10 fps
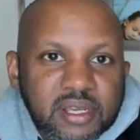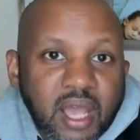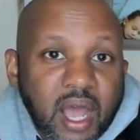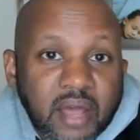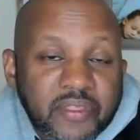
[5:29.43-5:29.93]

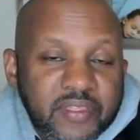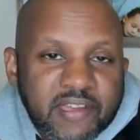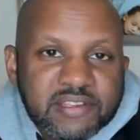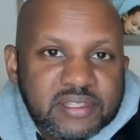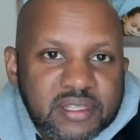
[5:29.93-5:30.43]

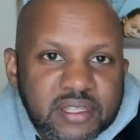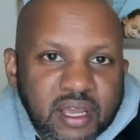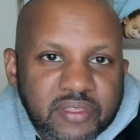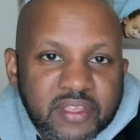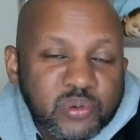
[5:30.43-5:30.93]
There's
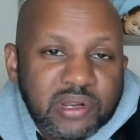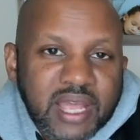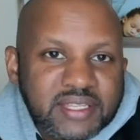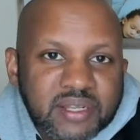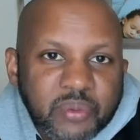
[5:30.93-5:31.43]
this world
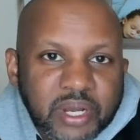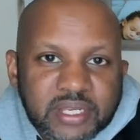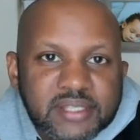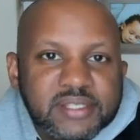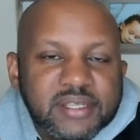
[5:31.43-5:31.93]
has an
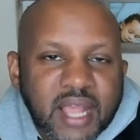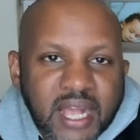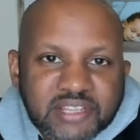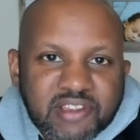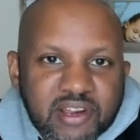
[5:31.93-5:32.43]
abundance.
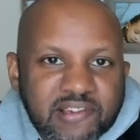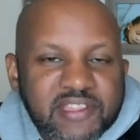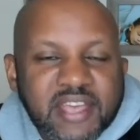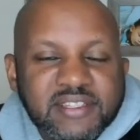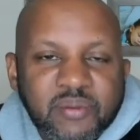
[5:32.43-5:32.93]
God's green earth
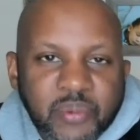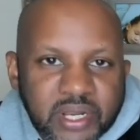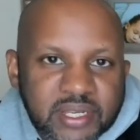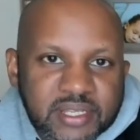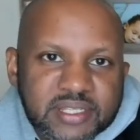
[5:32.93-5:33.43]
has an
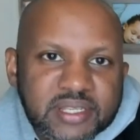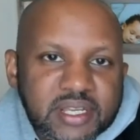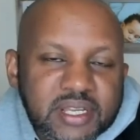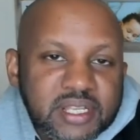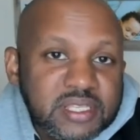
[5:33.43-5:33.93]
abundance,
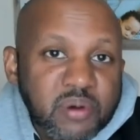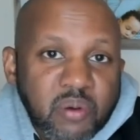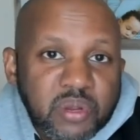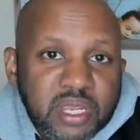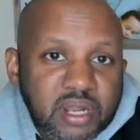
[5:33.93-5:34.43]
to where
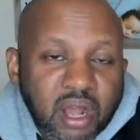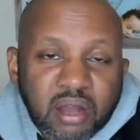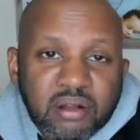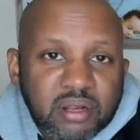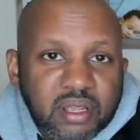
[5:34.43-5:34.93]
we could
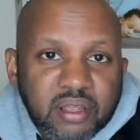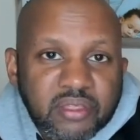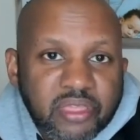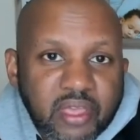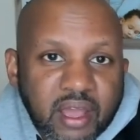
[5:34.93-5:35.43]
all
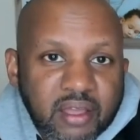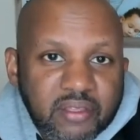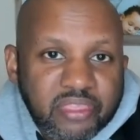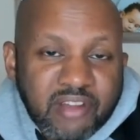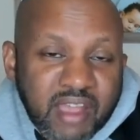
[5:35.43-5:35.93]

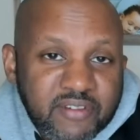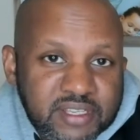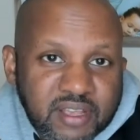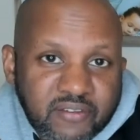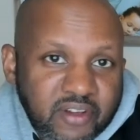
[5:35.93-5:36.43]
thrive
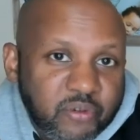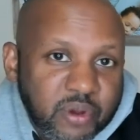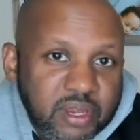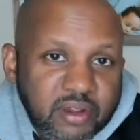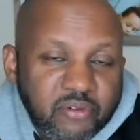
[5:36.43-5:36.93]
if
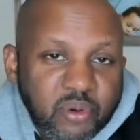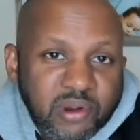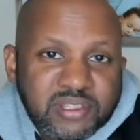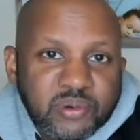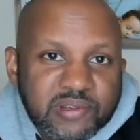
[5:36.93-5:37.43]
we
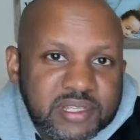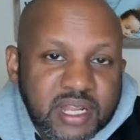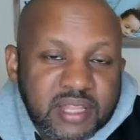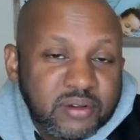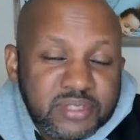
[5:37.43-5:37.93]
work towards it.
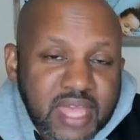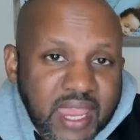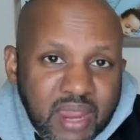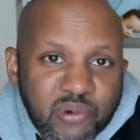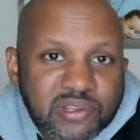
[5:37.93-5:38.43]
And those that
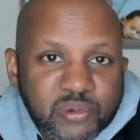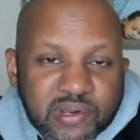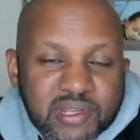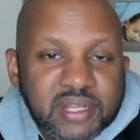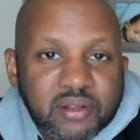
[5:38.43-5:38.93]
can't work
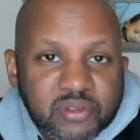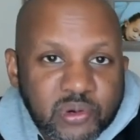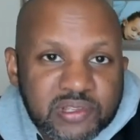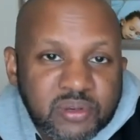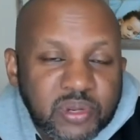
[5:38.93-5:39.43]

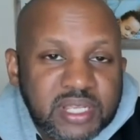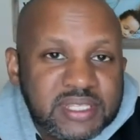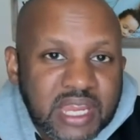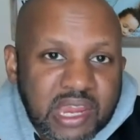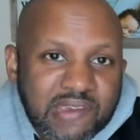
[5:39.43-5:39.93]
towards it, we could
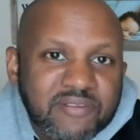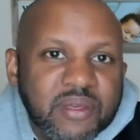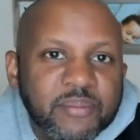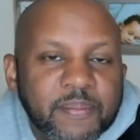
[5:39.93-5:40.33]
take care of them.